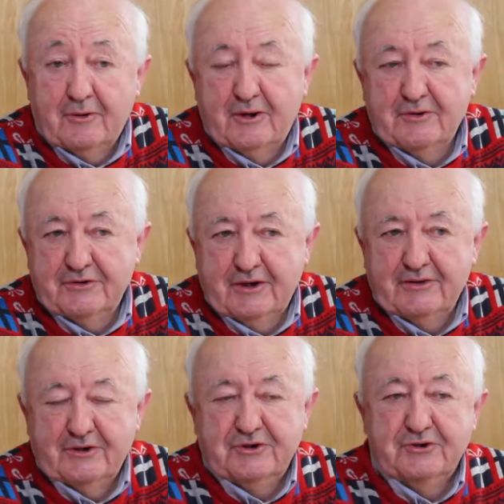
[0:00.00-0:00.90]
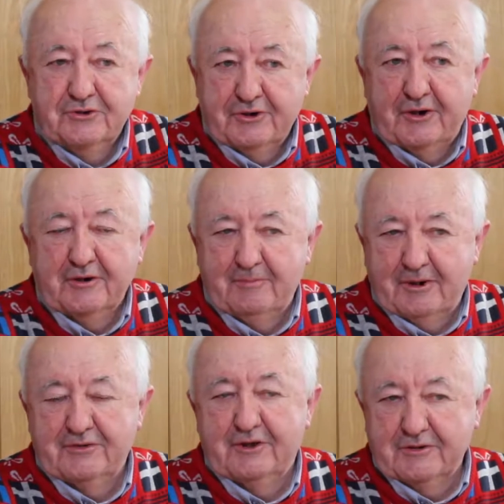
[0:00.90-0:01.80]
always saying that you should talk
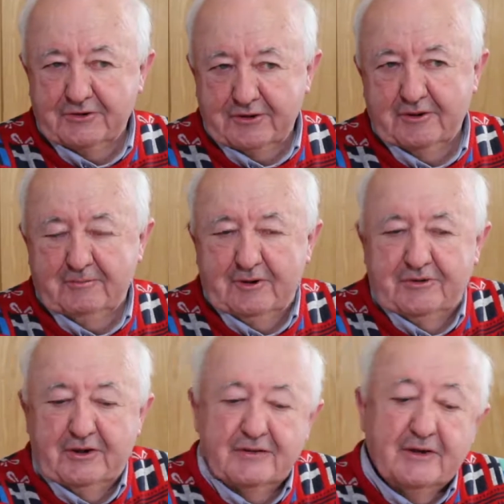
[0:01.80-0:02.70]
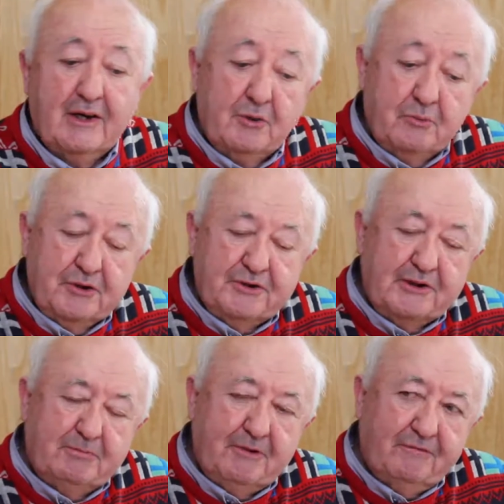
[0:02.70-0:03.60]
about things. We seem
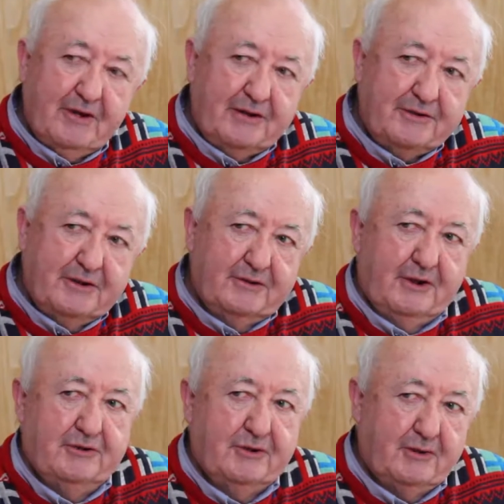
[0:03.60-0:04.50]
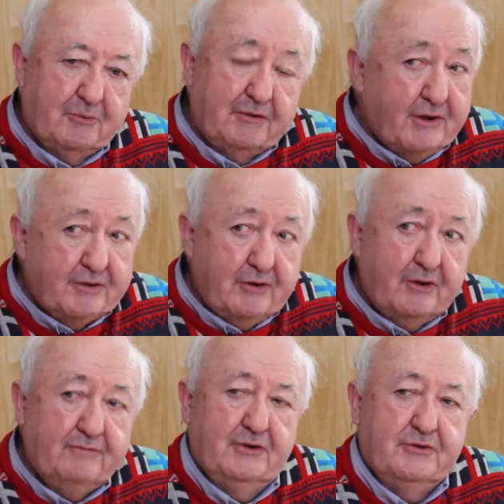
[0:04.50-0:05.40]
to be flattening that down. We've had an
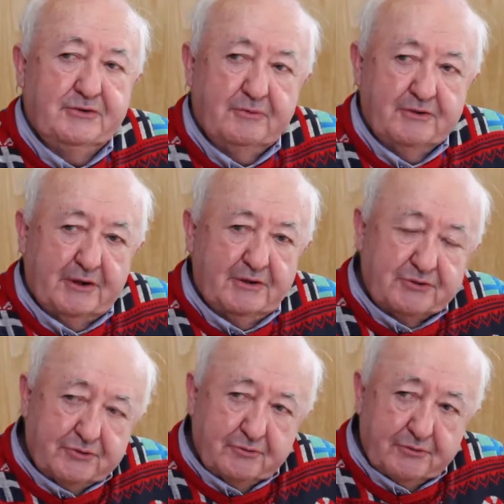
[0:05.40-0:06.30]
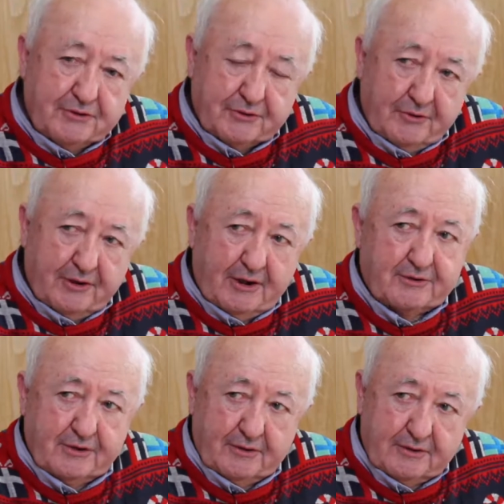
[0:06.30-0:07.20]
awful lot of suicides through this whole
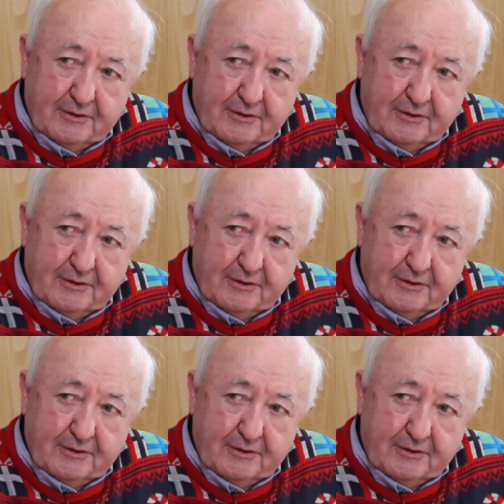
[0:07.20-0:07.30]
lockdown.